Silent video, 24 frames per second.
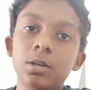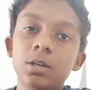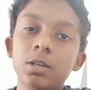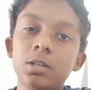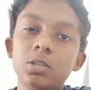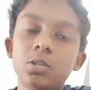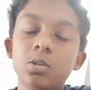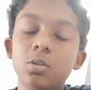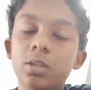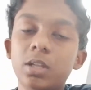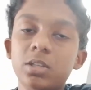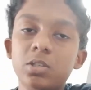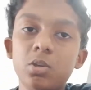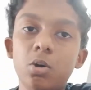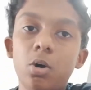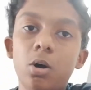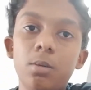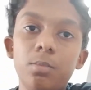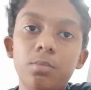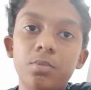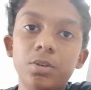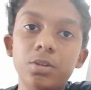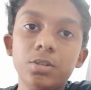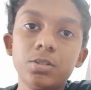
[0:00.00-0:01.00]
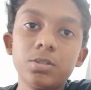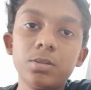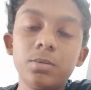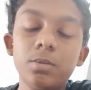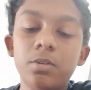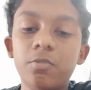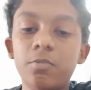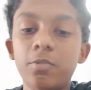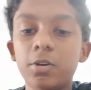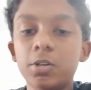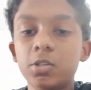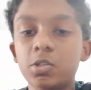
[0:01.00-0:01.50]
So that's obvious. The
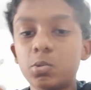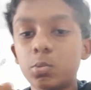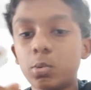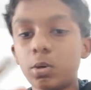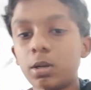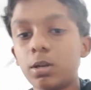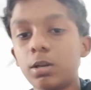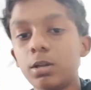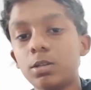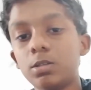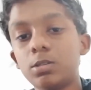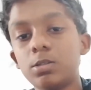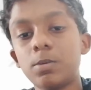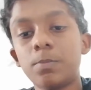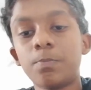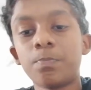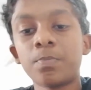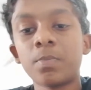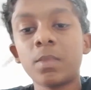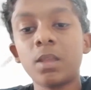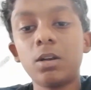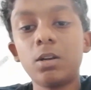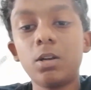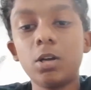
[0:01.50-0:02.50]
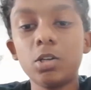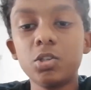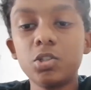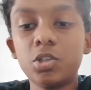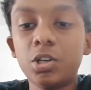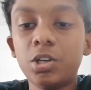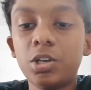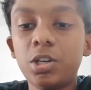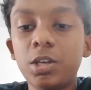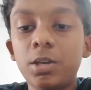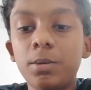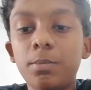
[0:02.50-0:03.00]
first one is
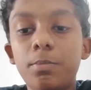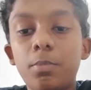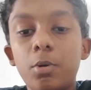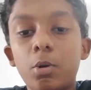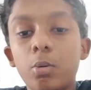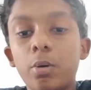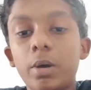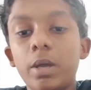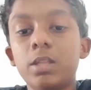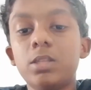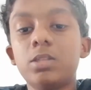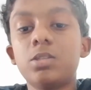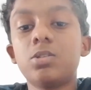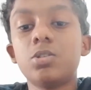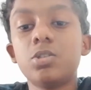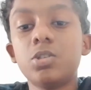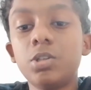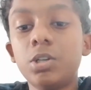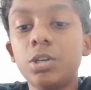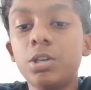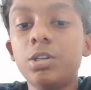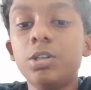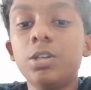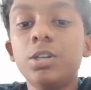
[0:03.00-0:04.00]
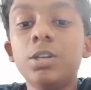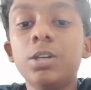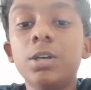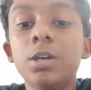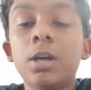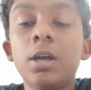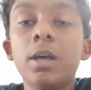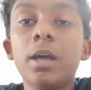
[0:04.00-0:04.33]
turgidity provides rigidity,